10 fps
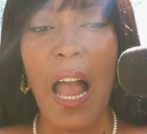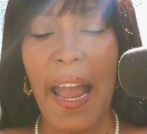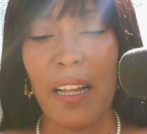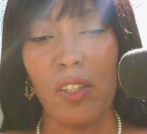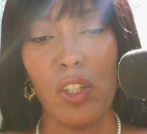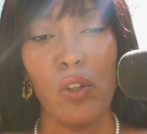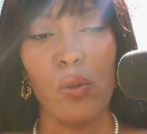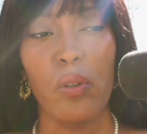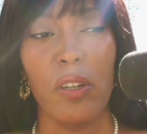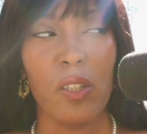and
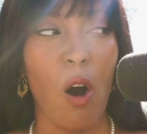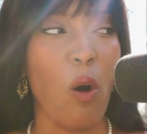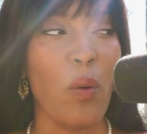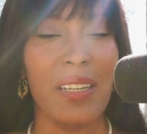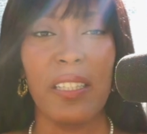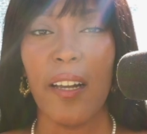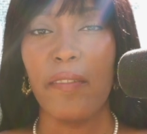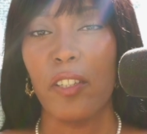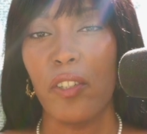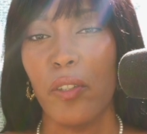2, there's always
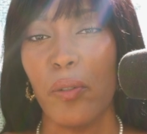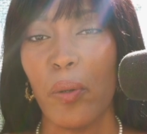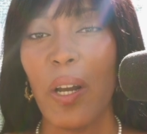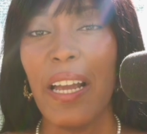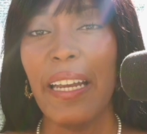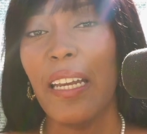stuff to do.